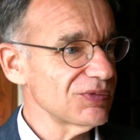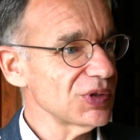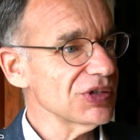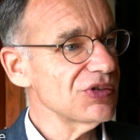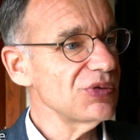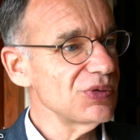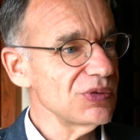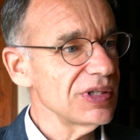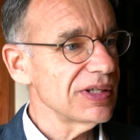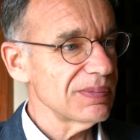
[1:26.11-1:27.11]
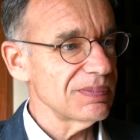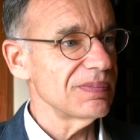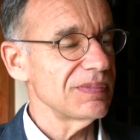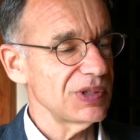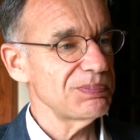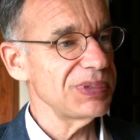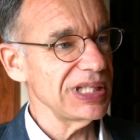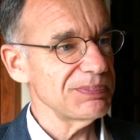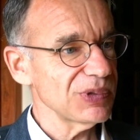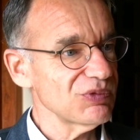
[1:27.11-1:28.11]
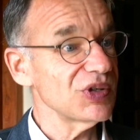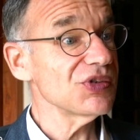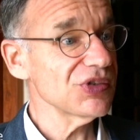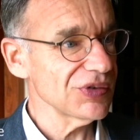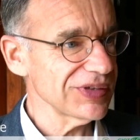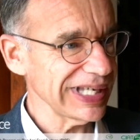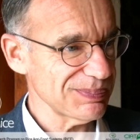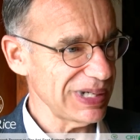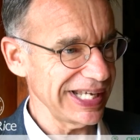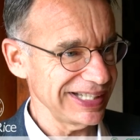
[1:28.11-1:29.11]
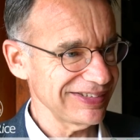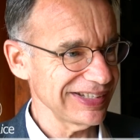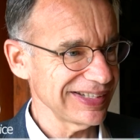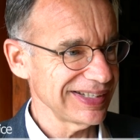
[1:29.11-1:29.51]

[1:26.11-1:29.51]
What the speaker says: What do the people want on their plate?